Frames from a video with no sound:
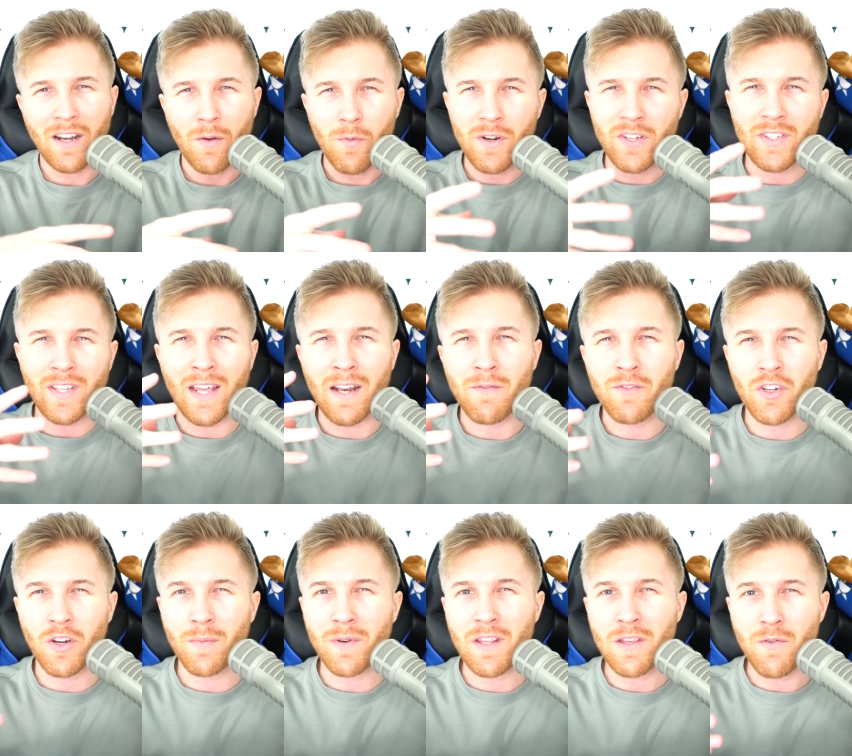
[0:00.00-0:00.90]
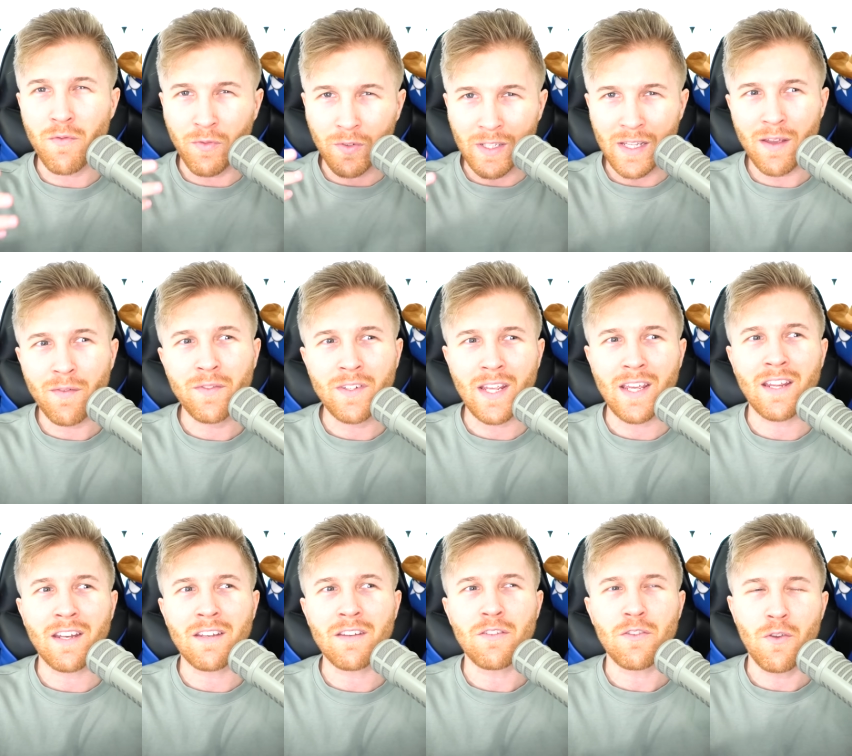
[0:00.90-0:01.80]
on which side of Germany you've lived in,